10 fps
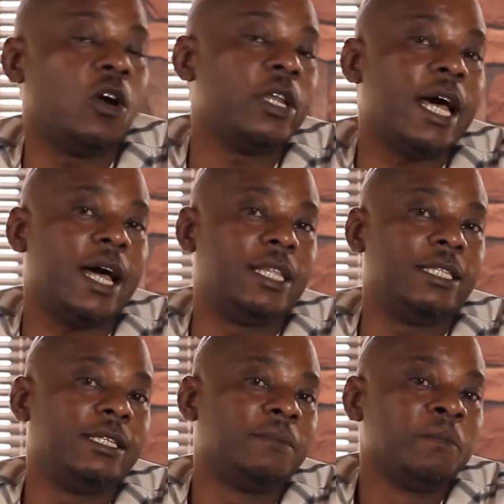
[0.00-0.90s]
the other
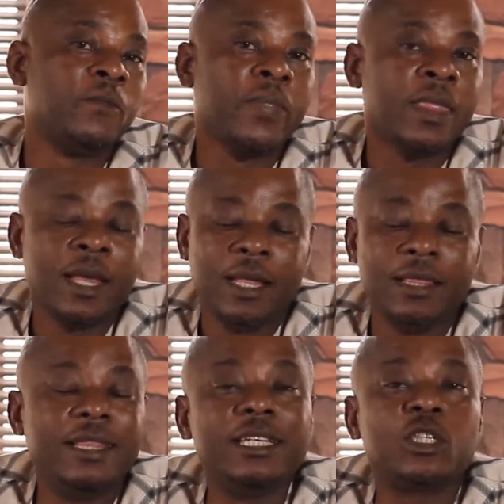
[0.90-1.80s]
hand,
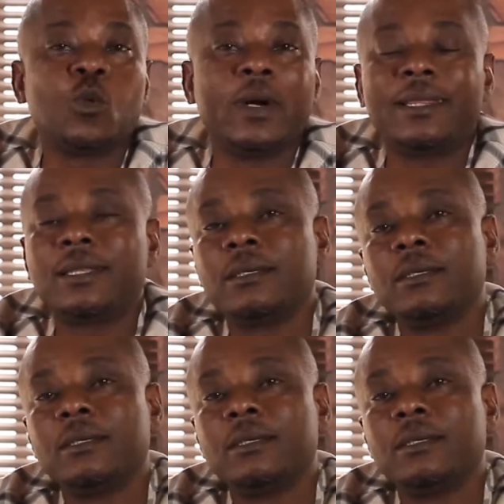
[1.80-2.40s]
deals with